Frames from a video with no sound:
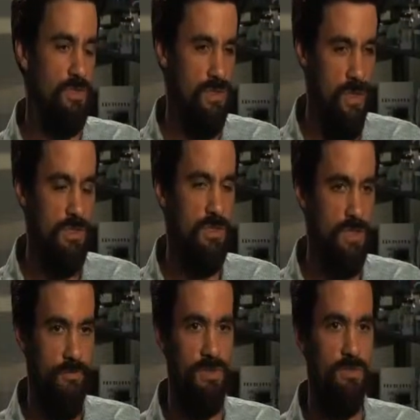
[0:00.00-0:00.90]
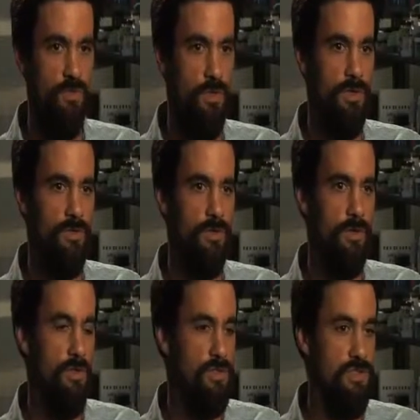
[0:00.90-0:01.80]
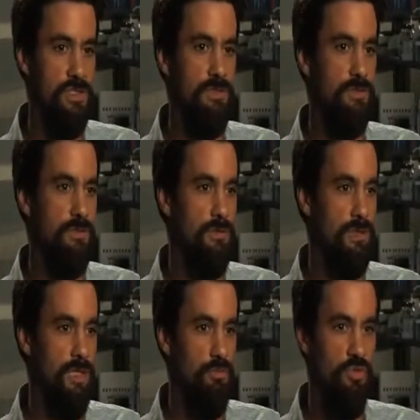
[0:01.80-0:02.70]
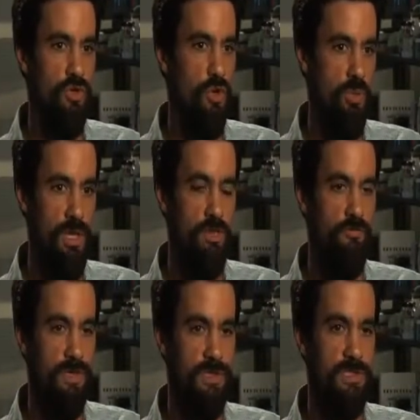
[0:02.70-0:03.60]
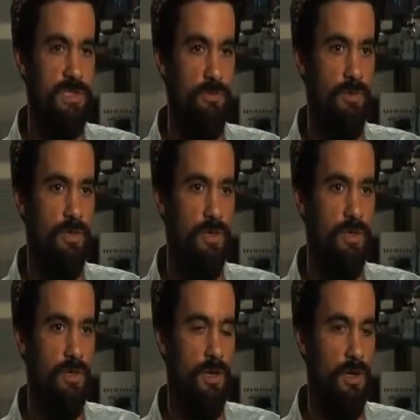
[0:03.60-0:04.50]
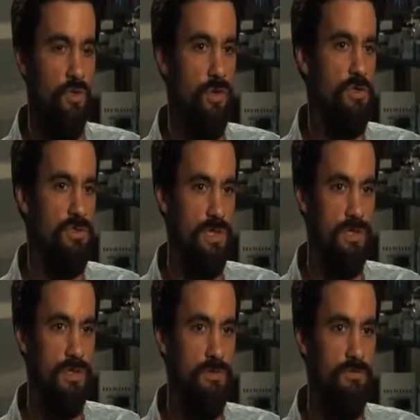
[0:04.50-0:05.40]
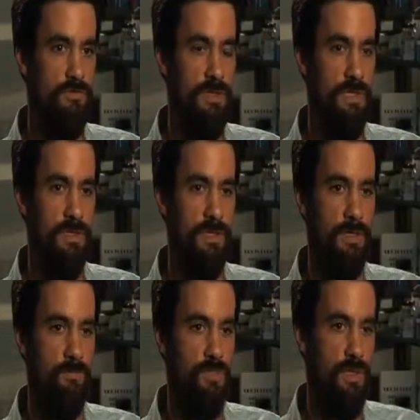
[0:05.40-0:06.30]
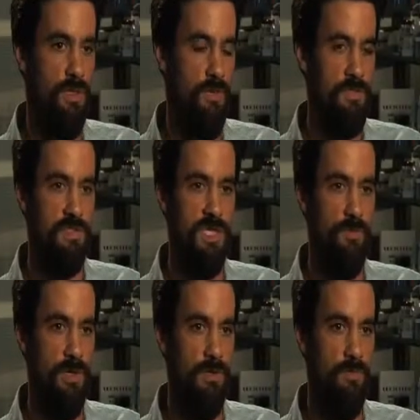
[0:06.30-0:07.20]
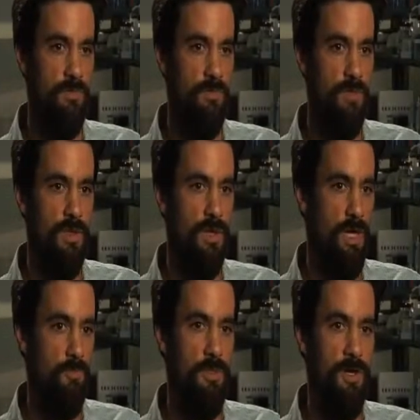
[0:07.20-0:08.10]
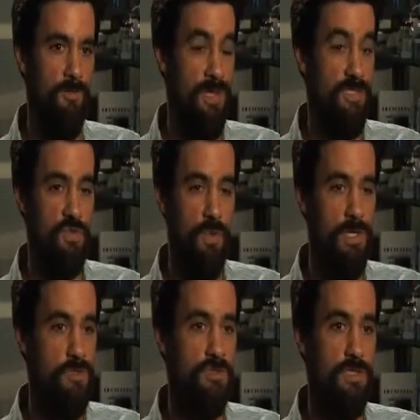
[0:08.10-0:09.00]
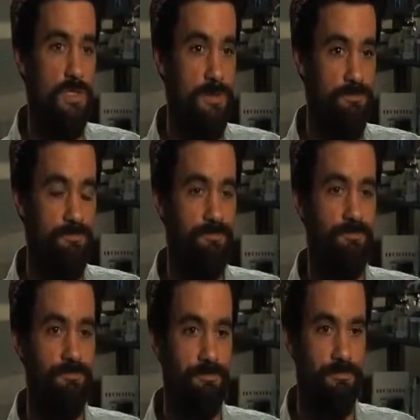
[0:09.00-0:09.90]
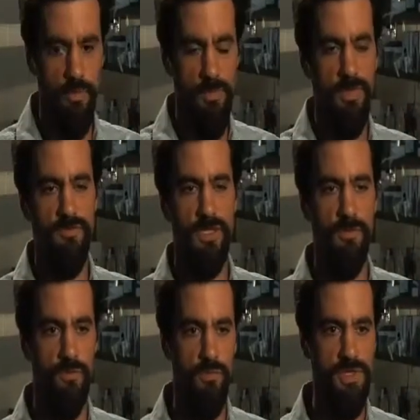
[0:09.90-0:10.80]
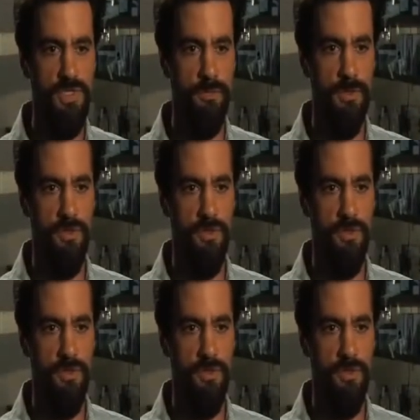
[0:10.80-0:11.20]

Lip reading: toxic levels of oil are still in Prudhoe Bay, affecting some of the critters that live in the sediment up there, and that's 20 years later. People have done a reasonably